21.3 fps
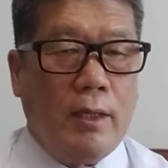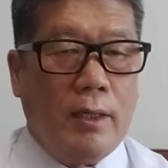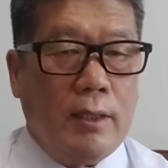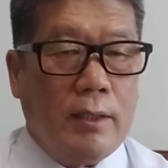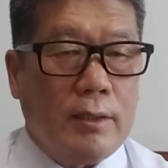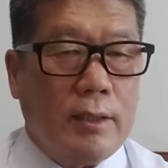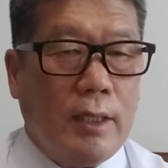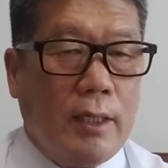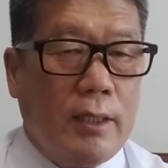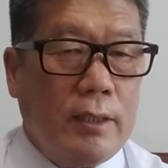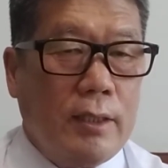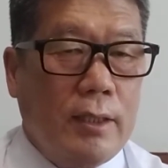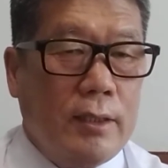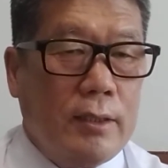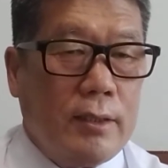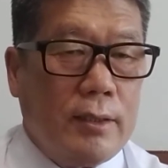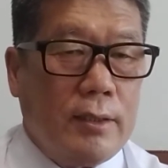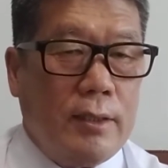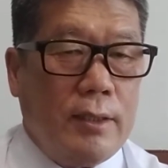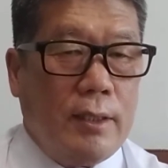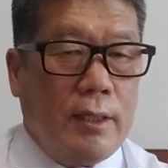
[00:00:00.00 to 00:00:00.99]
Second
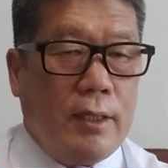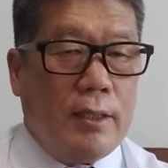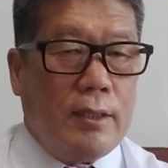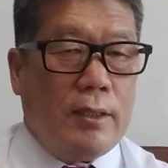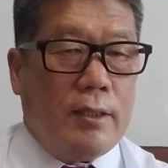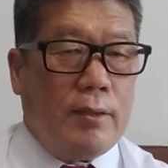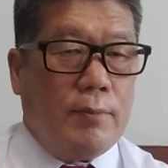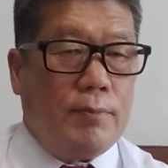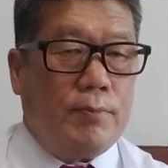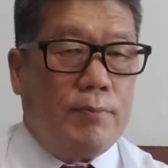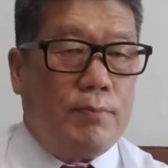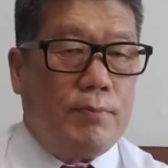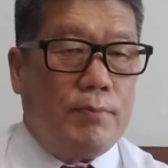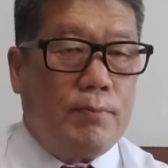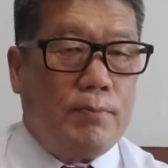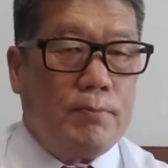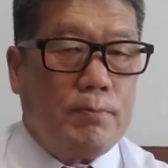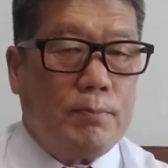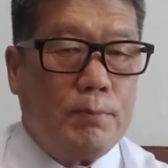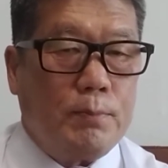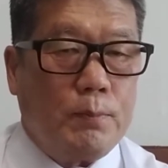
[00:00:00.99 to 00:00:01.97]
is the
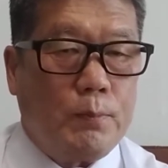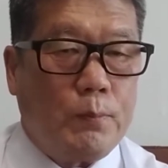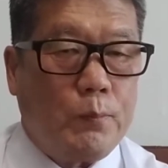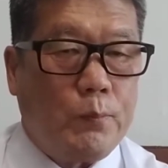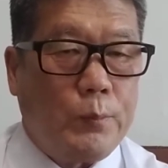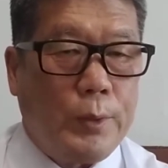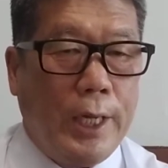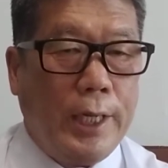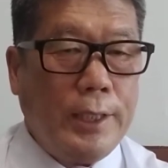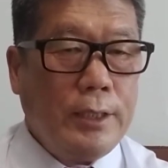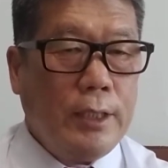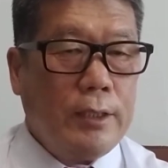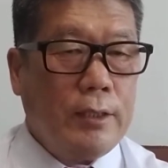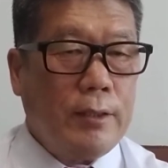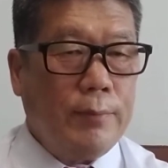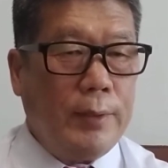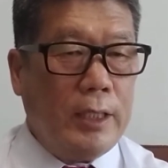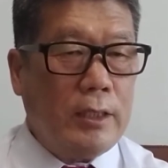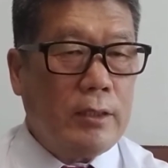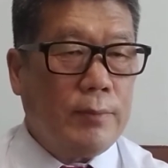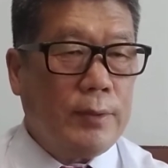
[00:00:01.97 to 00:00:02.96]
asset
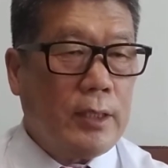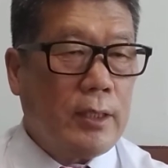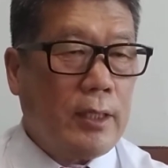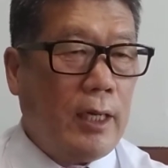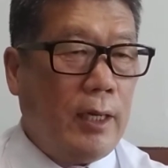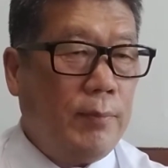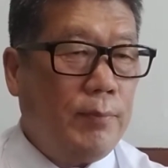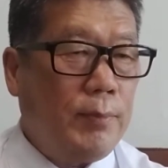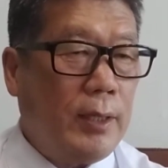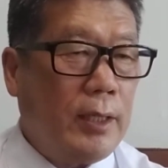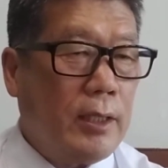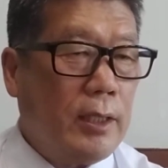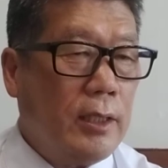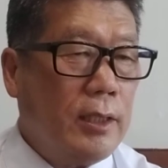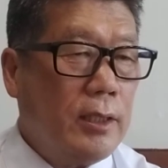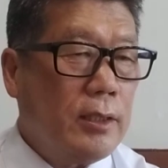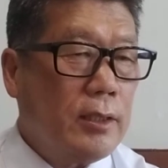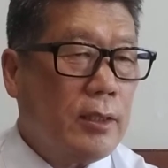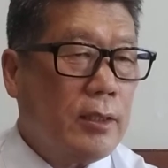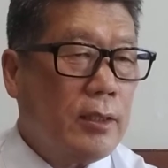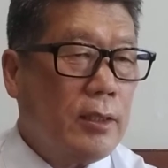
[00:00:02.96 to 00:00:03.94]
management company
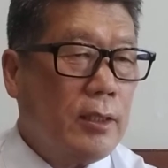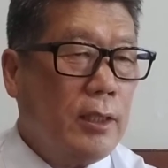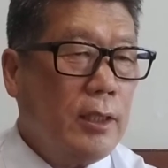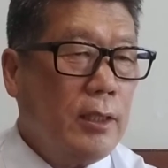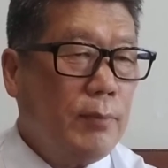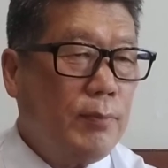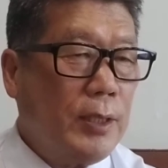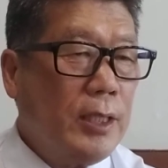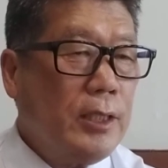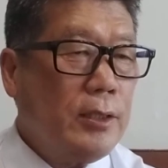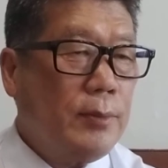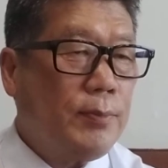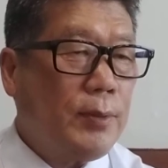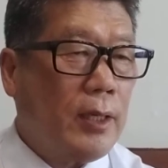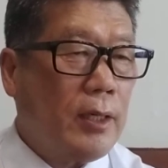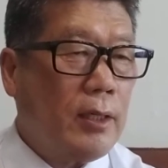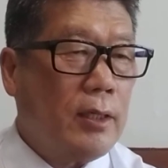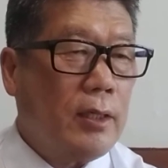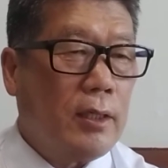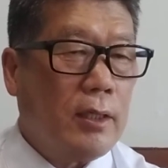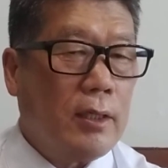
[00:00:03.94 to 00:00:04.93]
is in
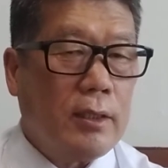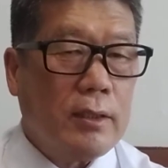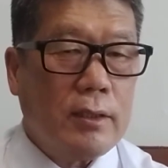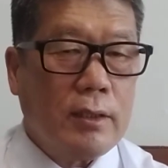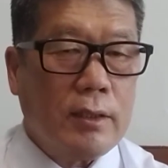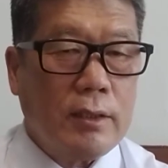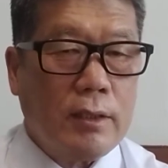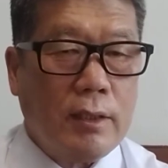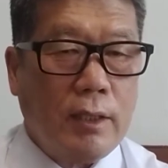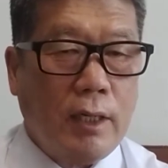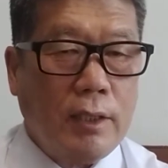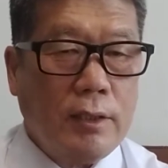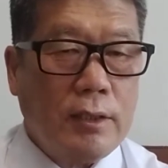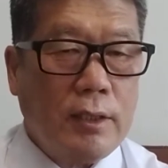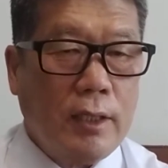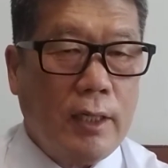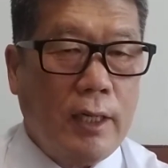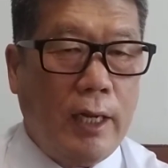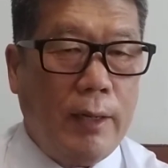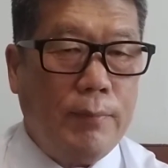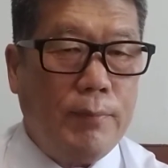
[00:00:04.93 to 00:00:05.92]
principle the trust
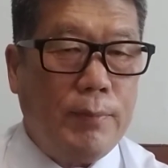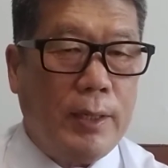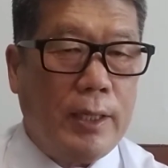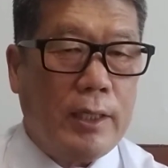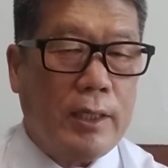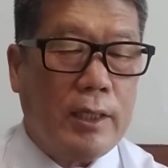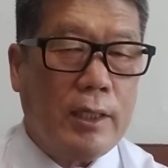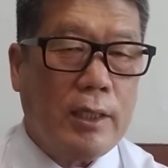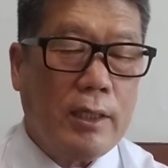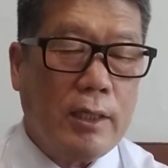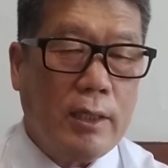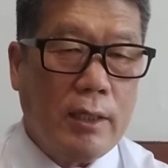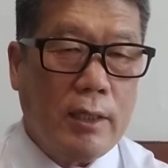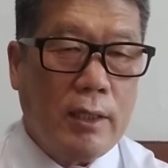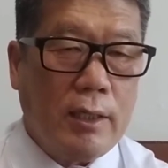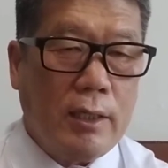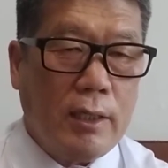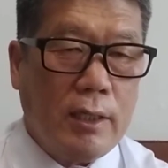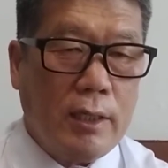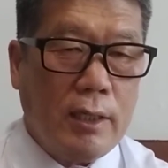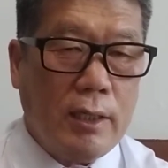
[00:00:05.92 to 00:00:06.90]
company.
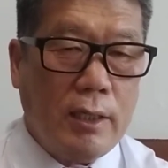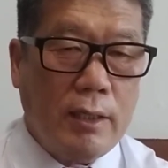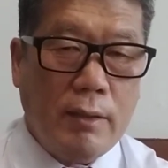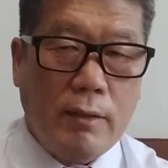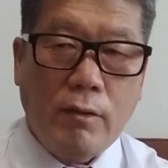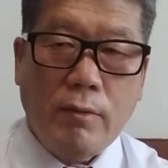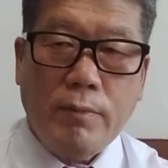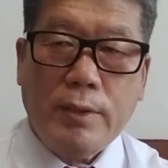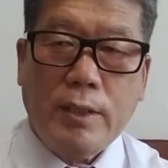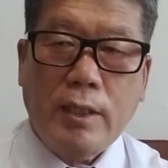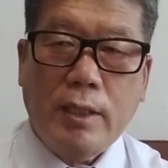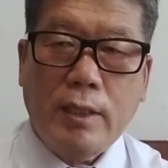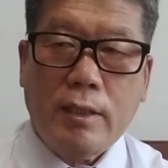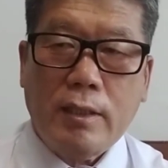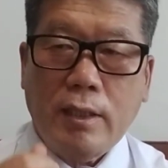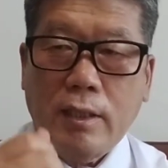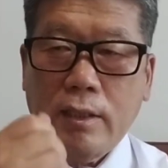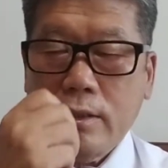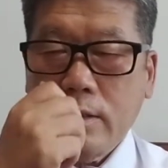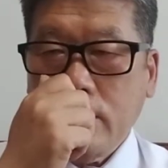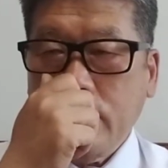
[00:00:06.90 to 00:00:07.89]
Over there
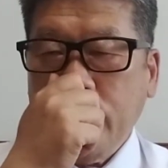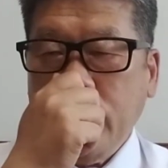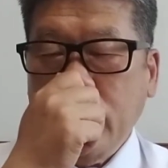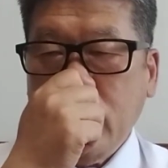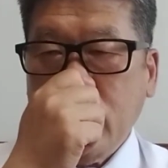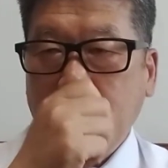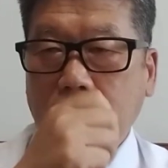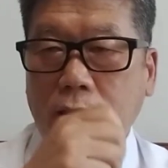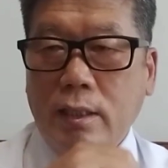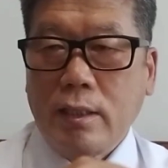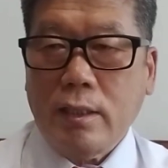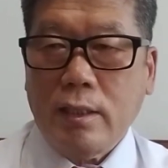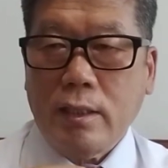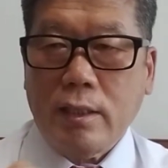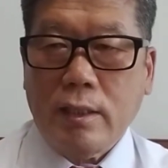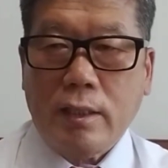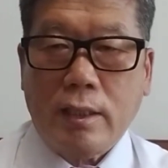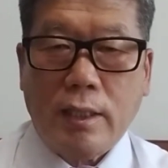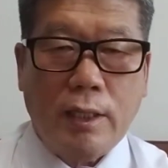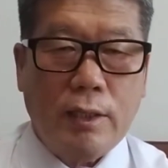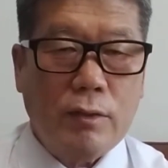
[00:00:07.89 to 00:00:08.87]
is many
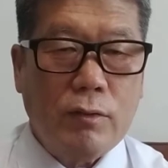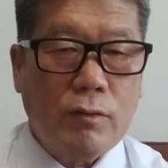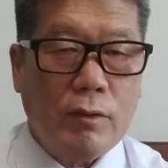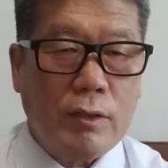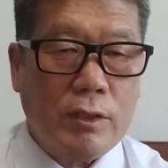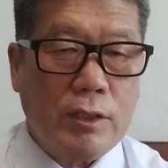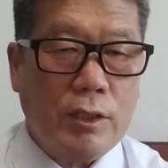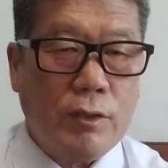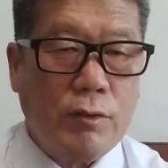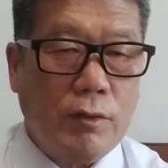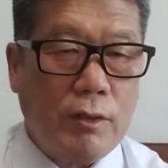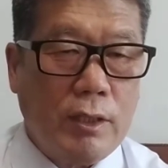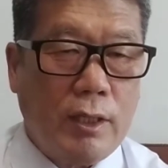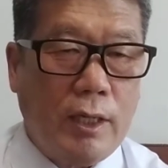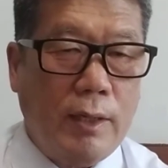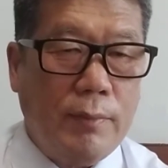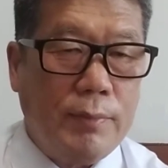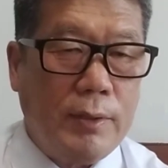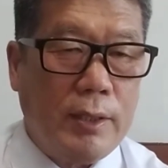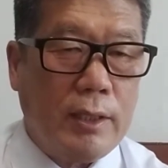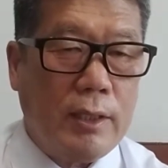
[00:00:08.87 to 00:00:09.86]
can do a security
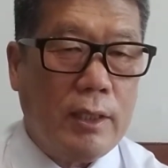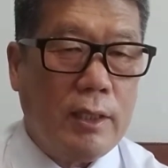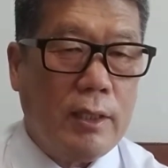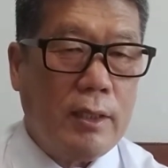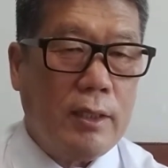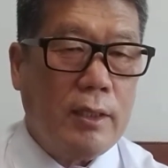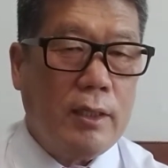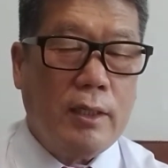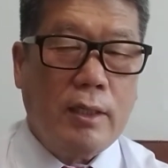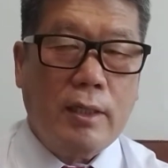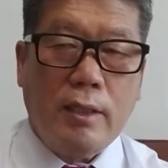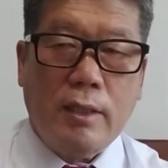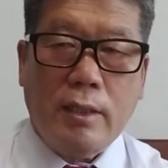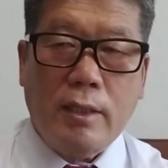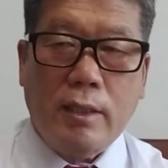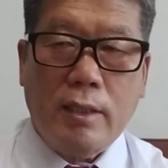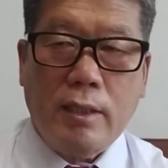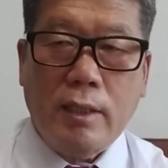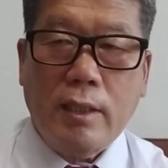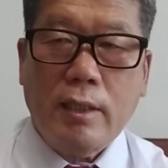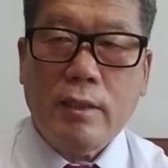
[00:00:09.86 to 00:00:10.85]
company
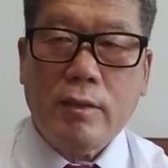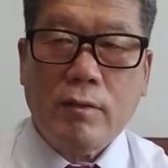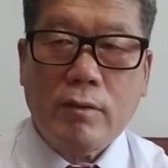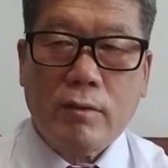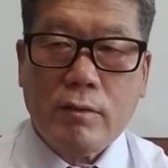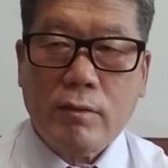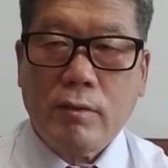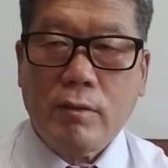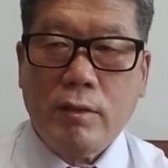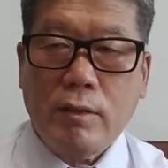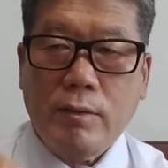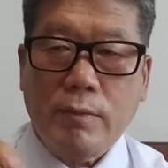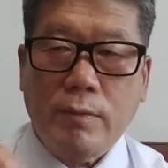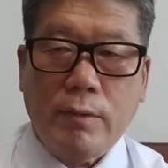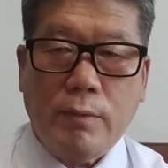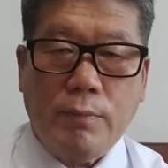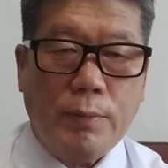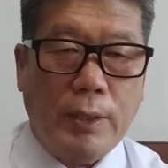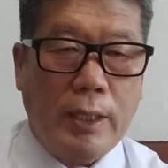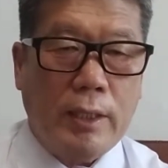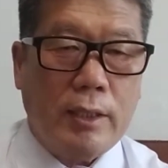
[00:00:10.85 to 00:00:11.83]
and also the
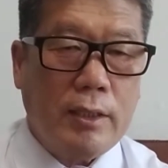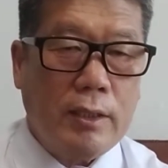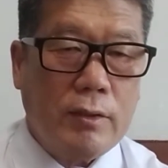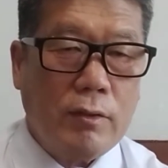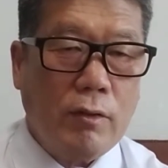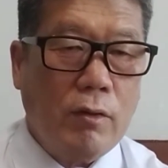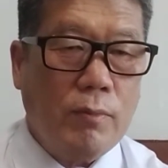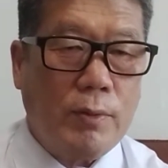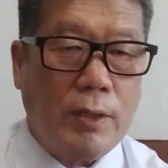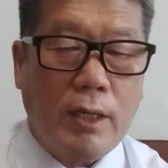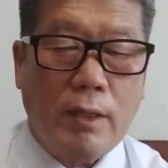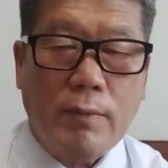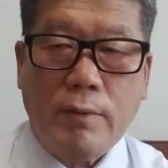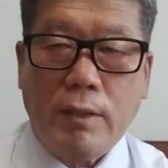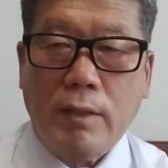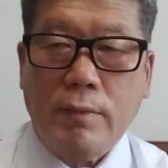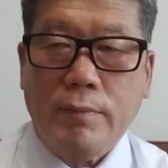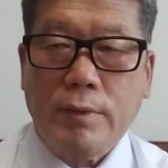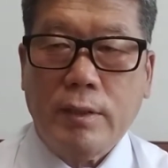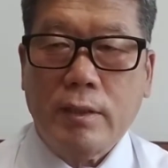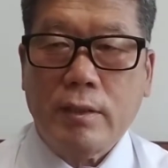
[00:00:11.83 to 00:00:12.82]
bank no
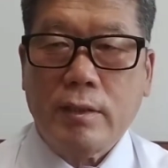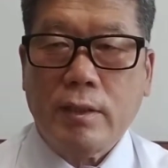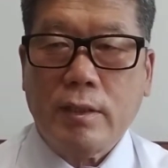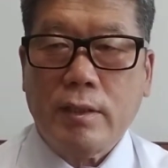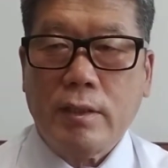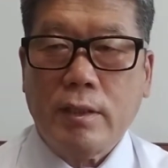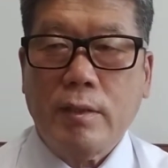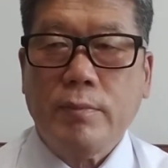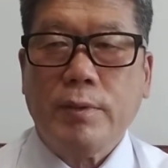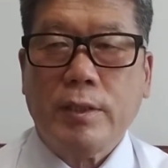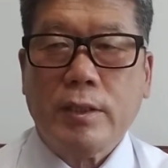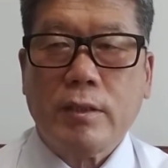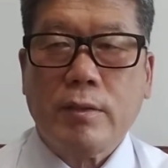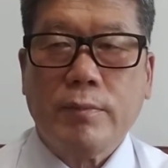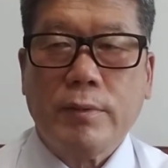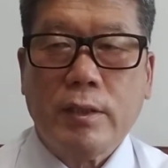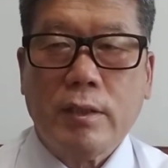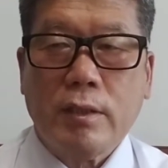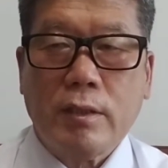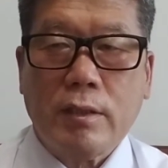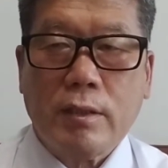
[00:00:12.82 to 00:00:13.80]
problem is the
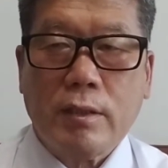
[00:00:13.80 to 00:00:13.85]
investment